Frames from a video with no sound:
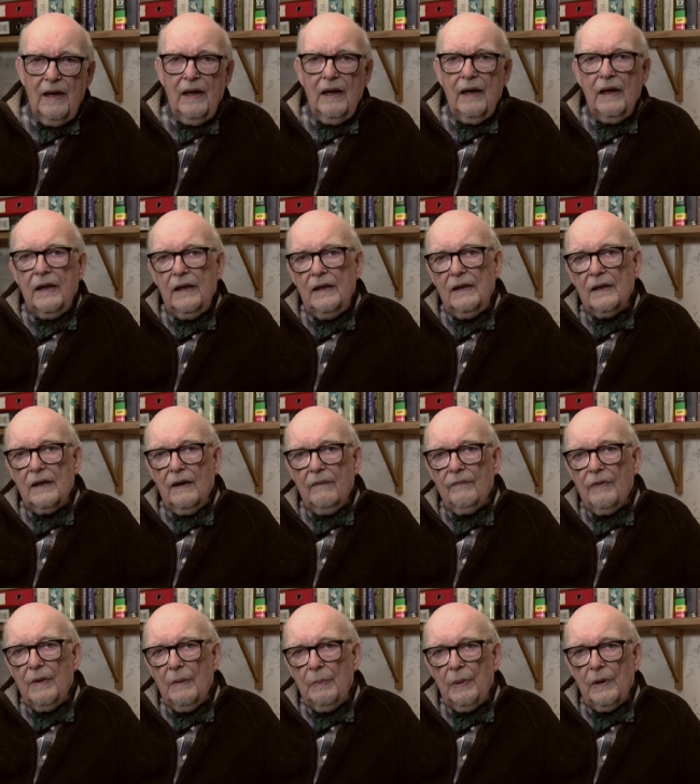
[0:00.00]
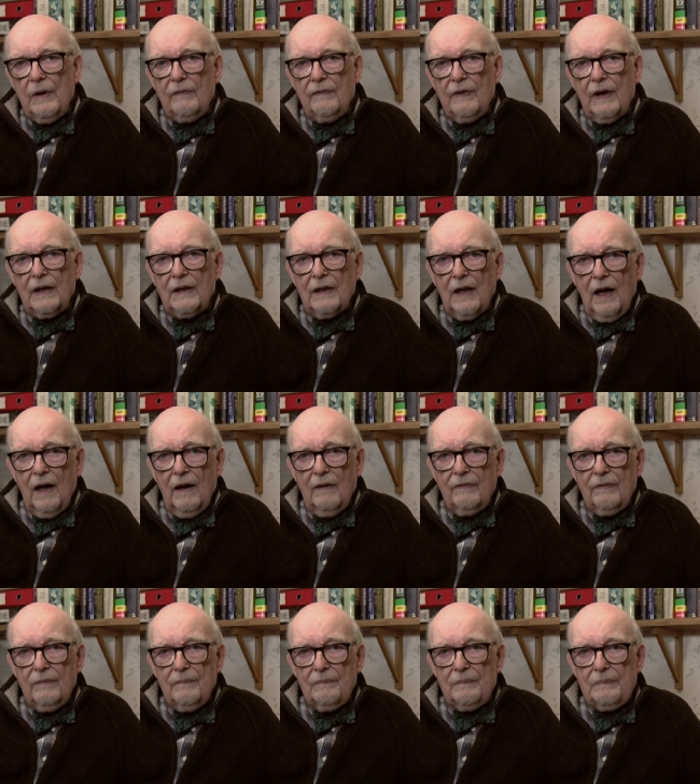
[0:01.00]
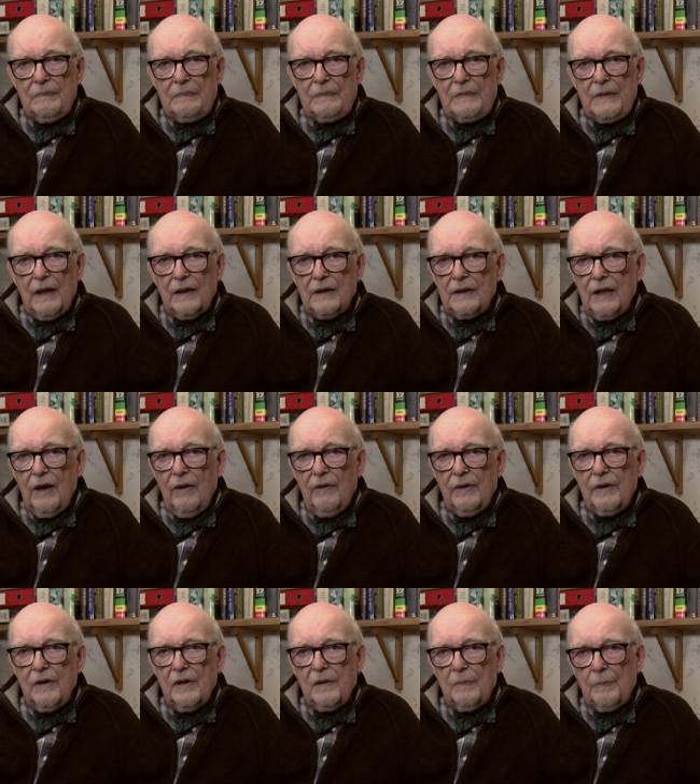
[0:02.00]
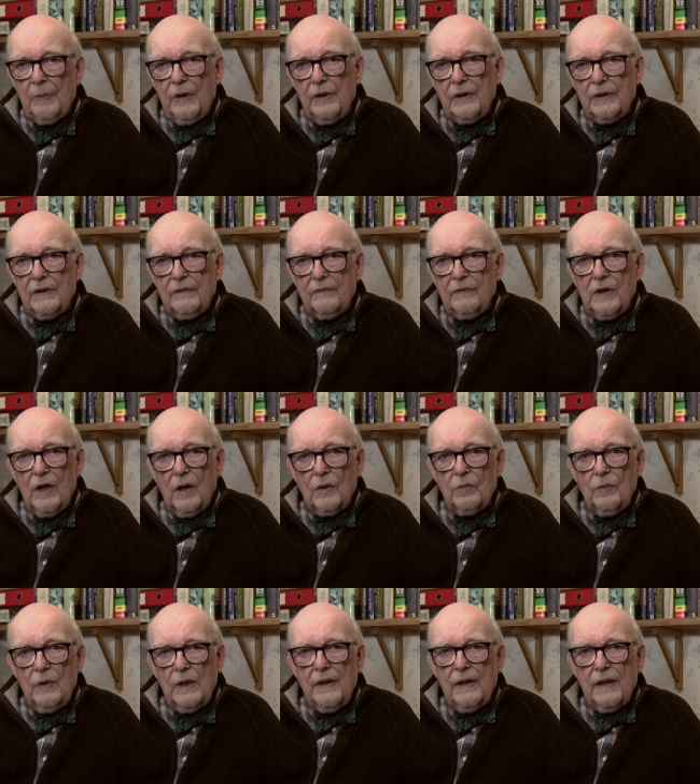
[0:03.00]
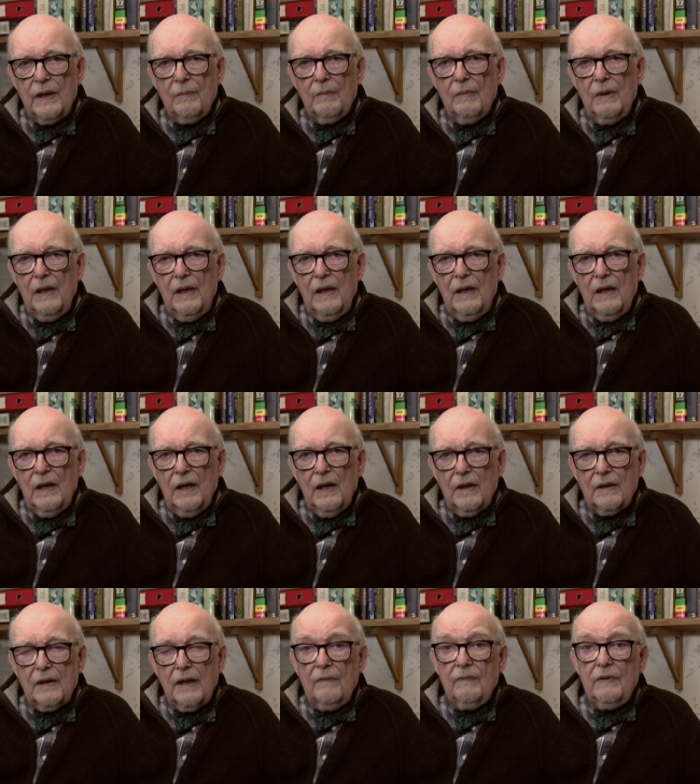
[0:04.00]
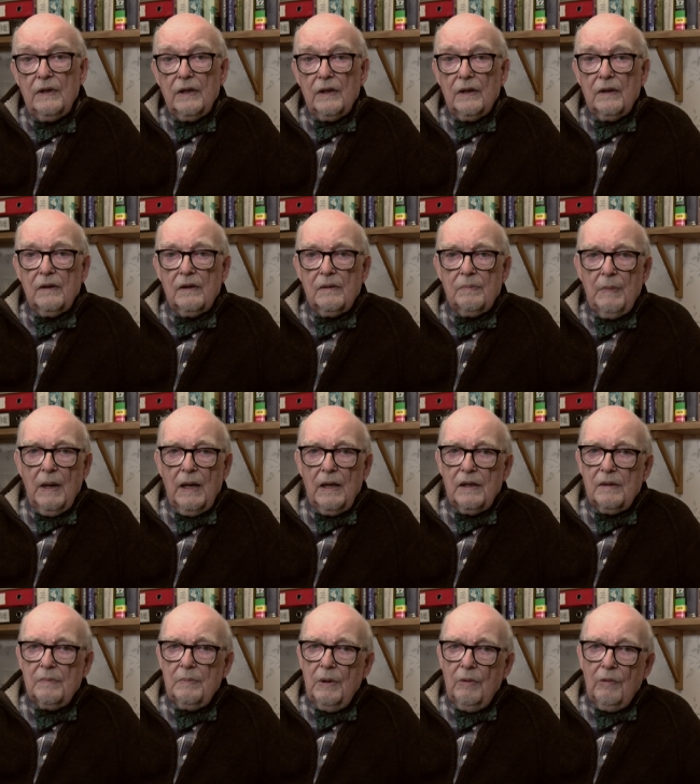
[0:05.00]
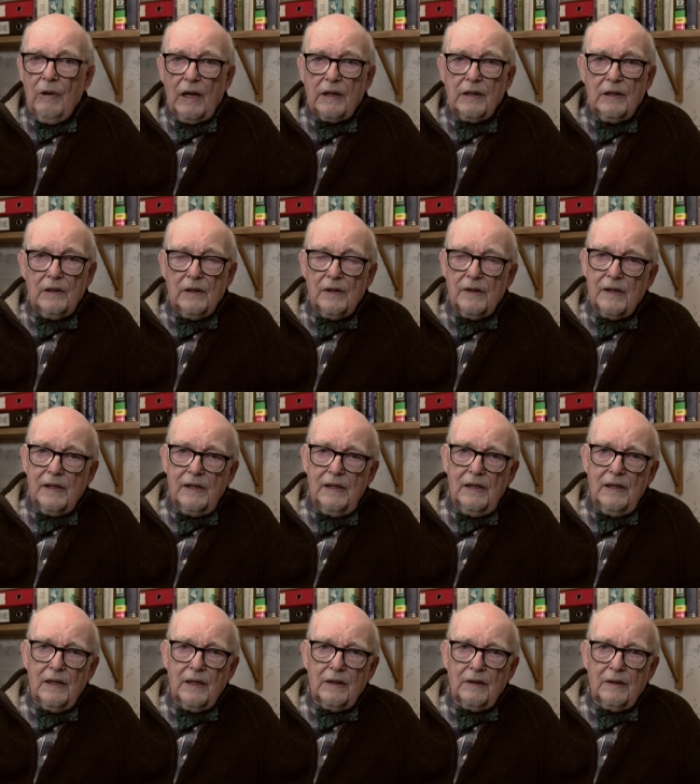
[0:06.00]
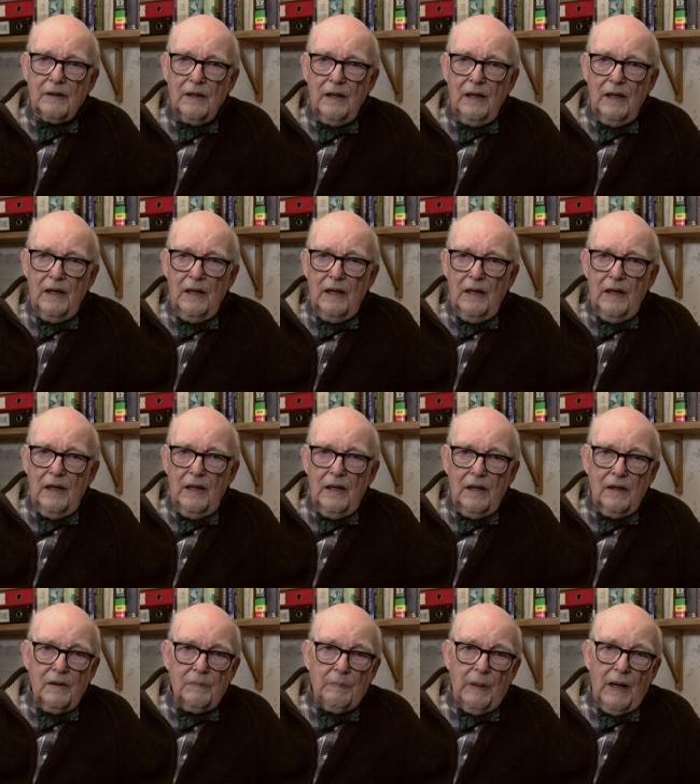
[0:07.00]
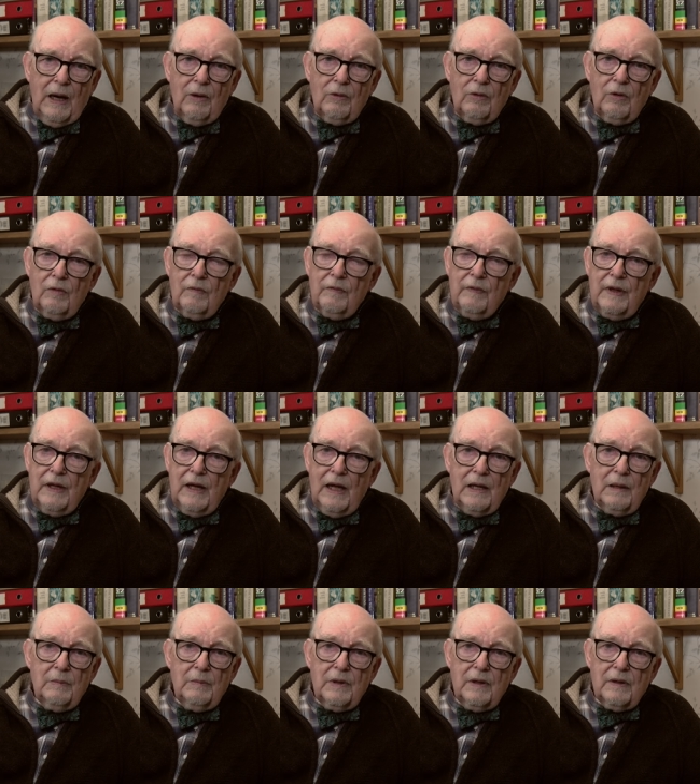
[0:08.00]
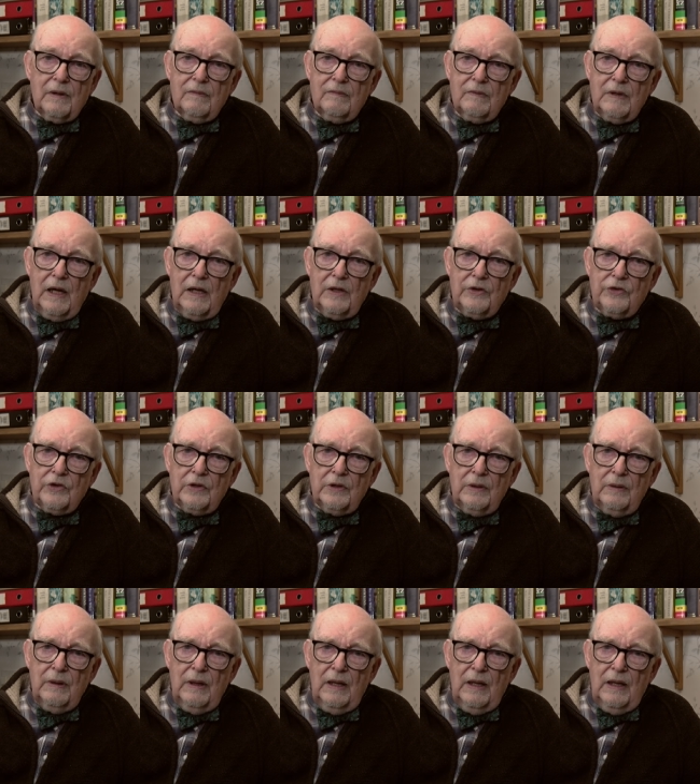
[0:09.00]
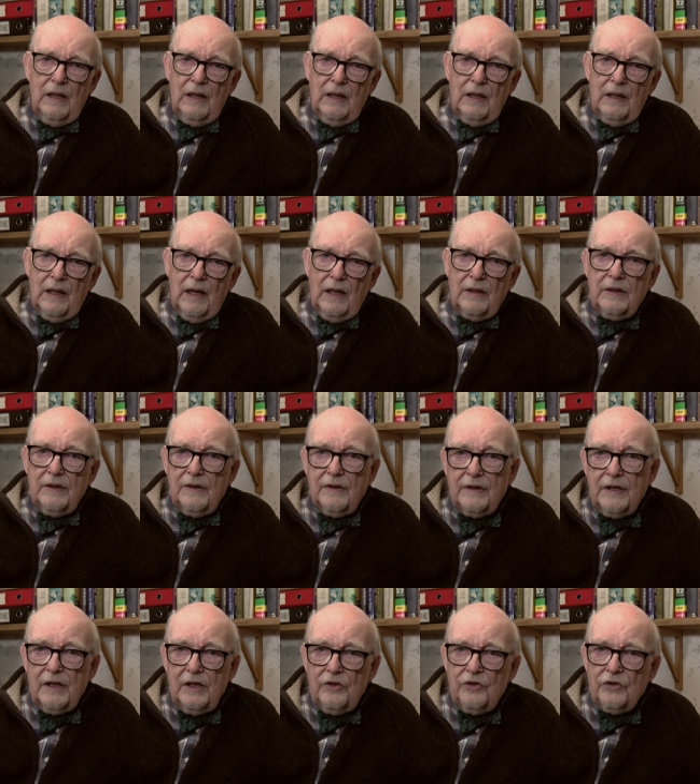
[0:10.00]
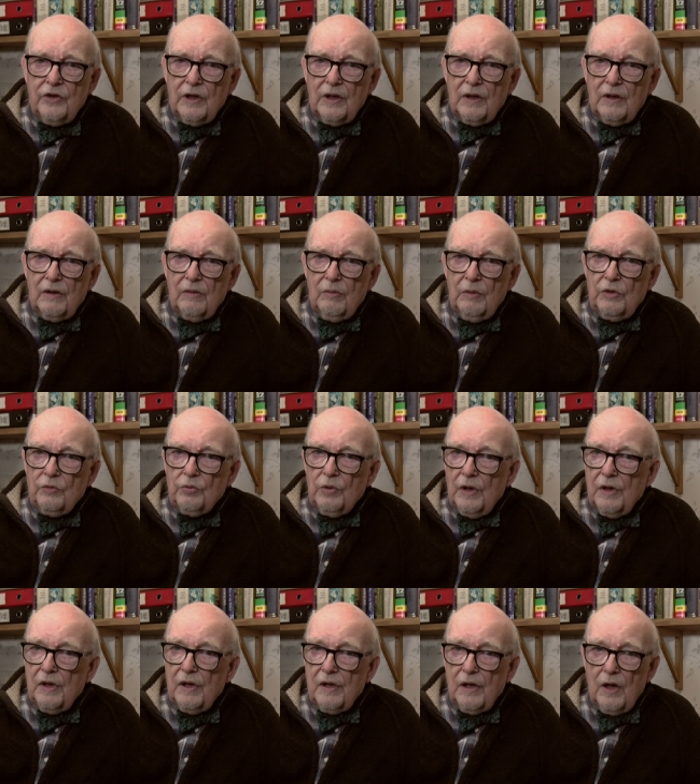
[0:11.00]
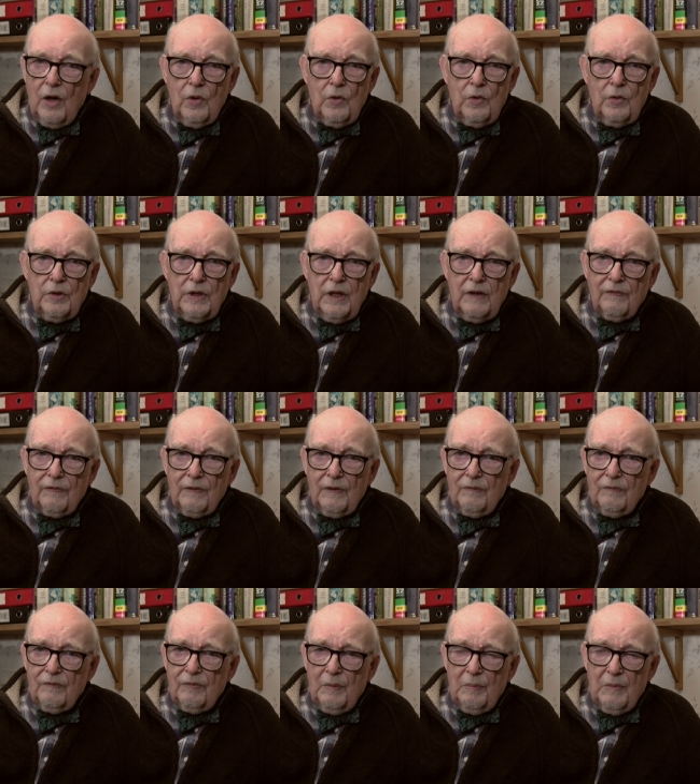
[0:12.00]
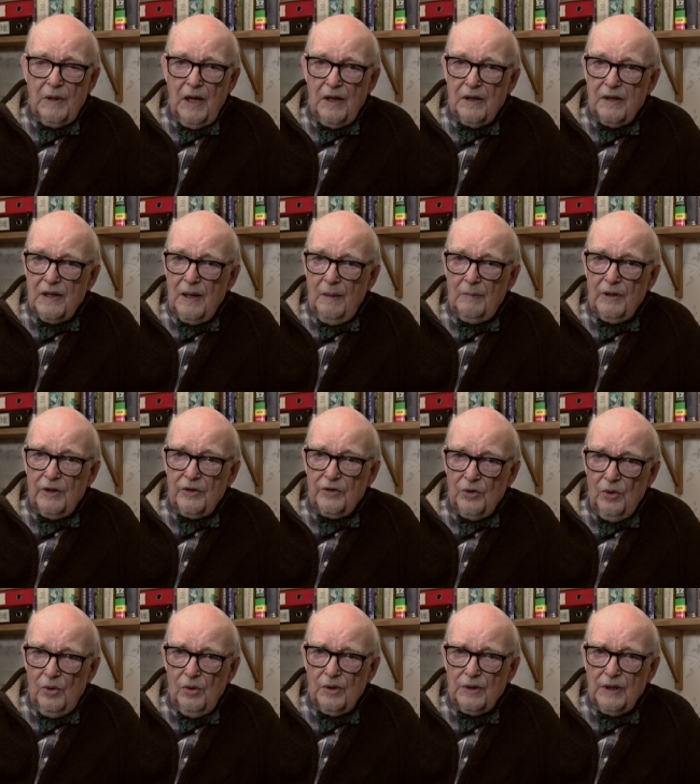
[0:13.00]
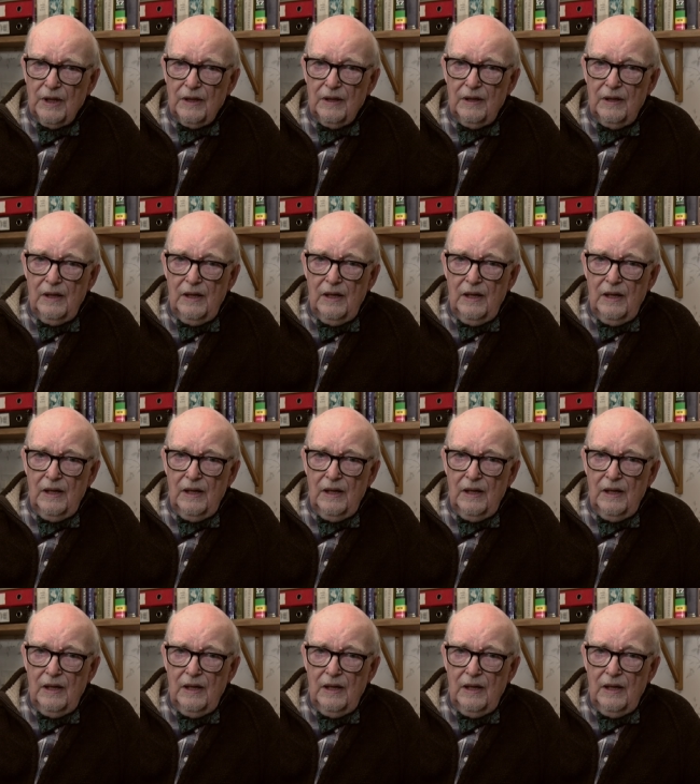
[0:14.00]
He lived the perfect life and carried the Spirit of God with him, as evidenced by his miraculous healings, his power over the elements of nature, and his teachings, which were so different from the established order